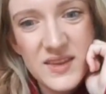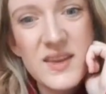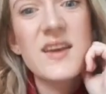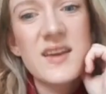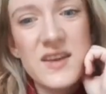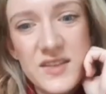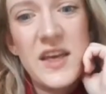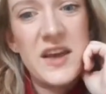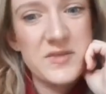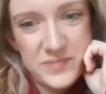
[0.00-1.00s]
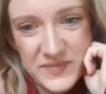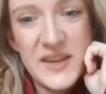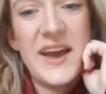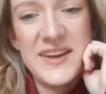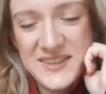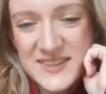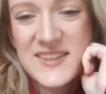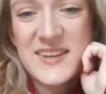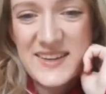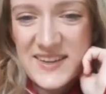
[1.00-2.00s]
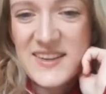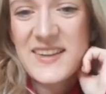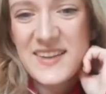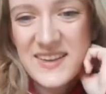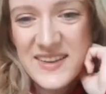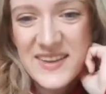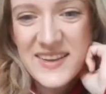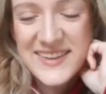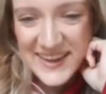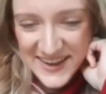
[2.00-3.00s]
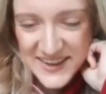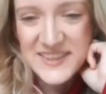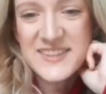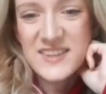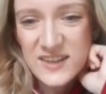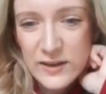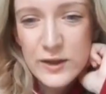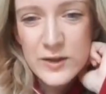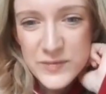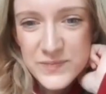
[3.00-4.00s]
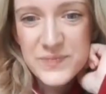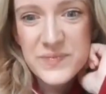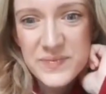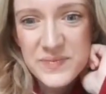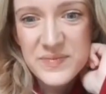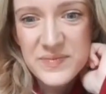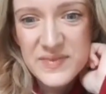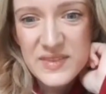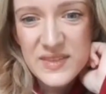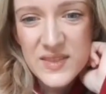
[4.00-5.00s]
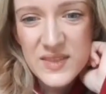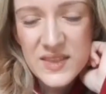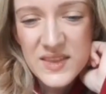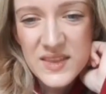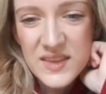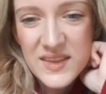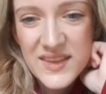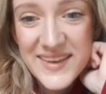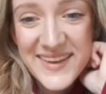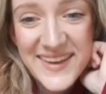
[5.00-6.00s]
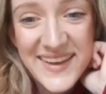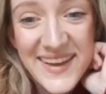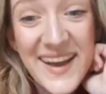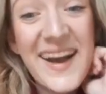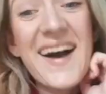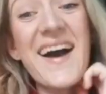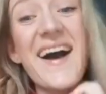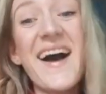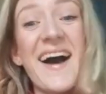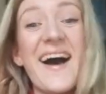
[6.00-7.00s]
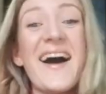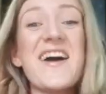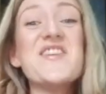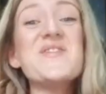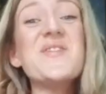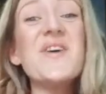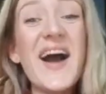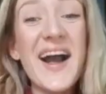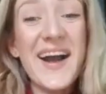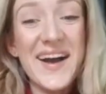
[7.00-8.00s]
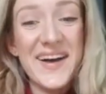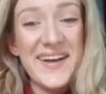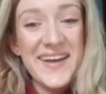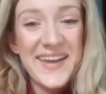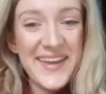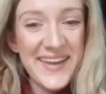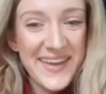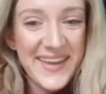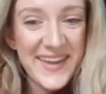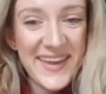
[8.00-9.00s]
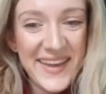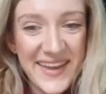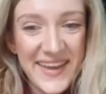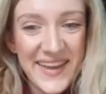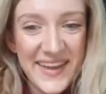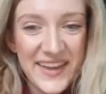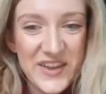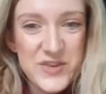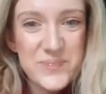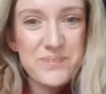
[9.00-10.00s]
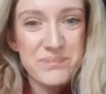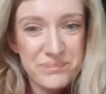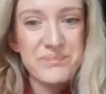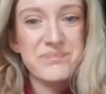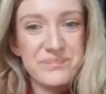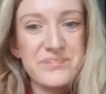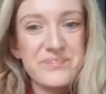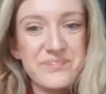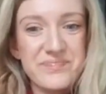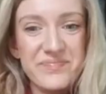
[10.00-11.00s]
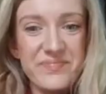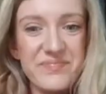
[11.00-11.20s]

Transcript: venture from the Banco di San Giorgio, who asked to have a Genoese mariner as at the head of the ship ventures, and it was Christopher Columbus.